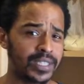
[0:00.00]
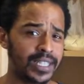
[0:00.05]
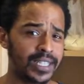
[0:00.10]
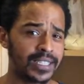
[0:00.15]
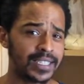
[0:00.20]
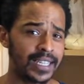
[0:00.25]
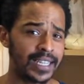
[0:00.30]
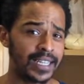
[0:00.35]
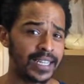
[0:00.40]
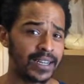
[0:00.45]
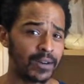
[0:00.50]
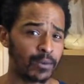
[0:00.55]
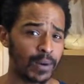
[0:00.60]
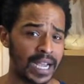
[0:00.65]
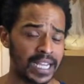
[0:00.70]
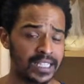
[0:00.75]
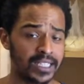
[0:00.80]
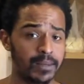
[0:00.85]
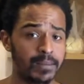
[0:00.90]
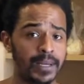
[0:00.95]
this in a
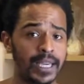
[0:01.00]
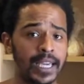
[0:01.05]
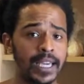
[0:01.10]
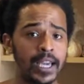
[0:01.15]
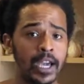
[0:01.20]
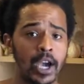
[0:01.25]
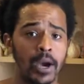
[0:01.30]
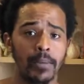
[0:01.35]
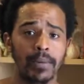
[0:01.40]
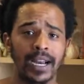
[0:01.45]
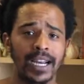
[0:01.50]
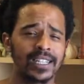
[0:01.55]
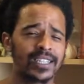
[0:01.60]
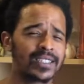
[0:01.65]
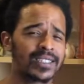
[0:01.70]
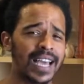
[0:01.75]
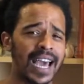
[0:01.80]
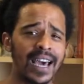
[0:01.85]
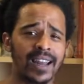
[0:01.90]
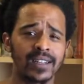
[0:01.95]
recipe, but I
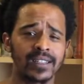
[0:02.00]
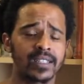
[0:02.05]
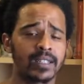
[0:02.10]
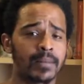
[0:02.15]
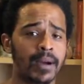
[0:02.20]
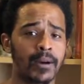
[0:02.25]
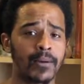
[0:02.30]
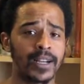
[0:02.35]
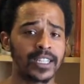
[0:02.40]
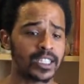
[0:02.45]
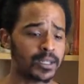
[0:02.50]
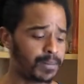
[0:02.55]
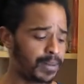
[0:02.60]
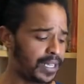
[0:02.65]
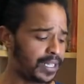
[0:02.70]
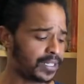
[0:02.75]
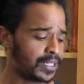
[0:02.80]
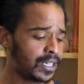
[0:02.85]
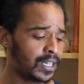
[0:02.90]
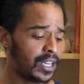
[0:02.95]
just add it to my
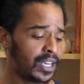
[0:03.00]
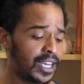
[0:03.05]
recipes.